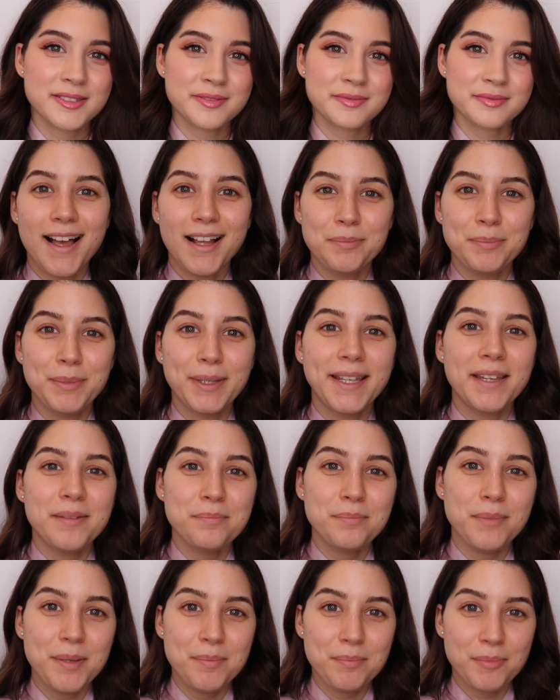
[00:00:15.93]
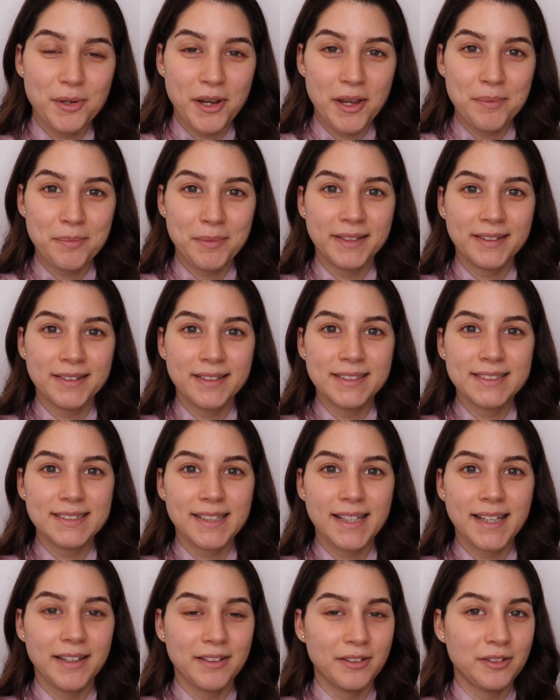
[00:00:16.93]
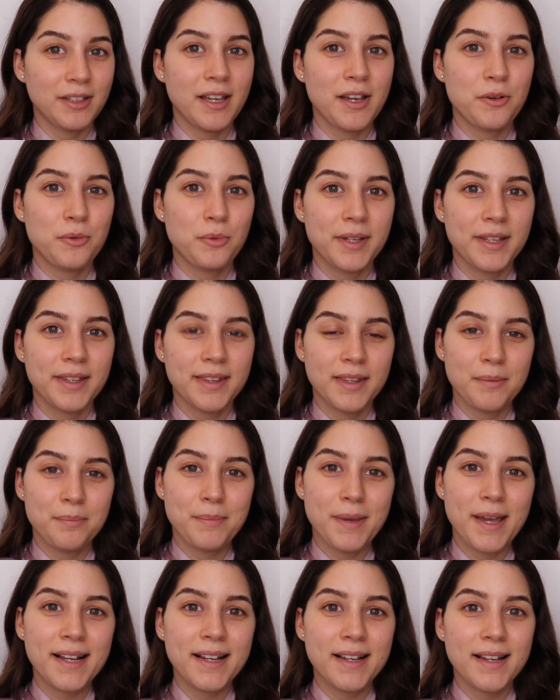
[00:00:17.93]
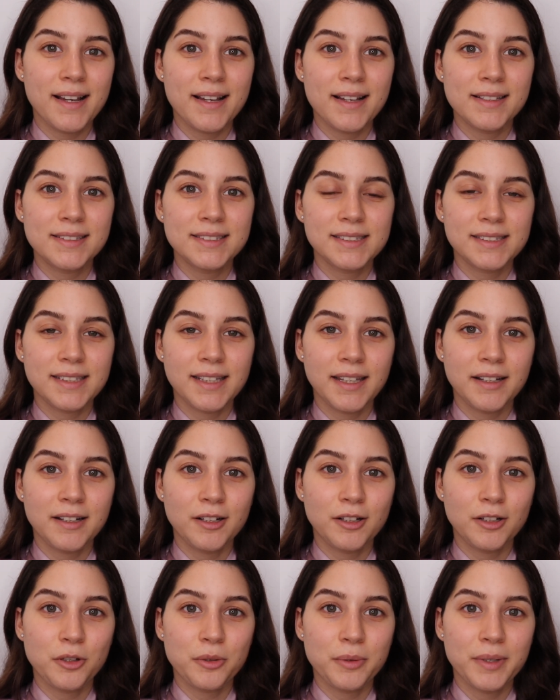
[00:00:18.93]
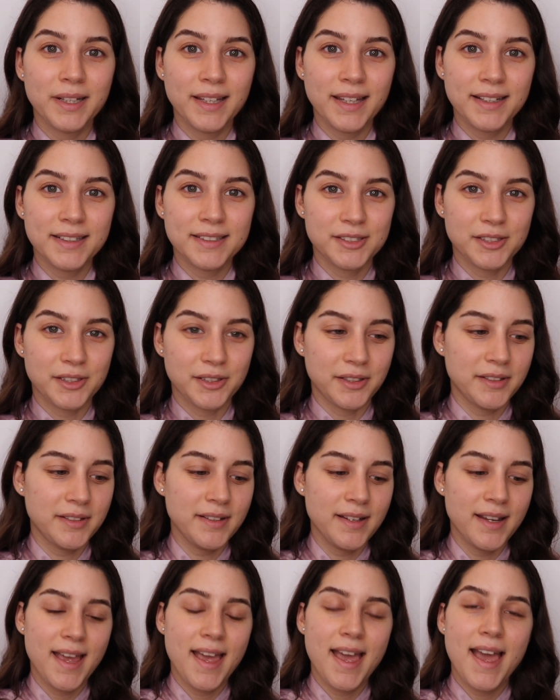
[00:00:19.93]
I'll begin by priming the skin with the Becca Skin Glow Elixir,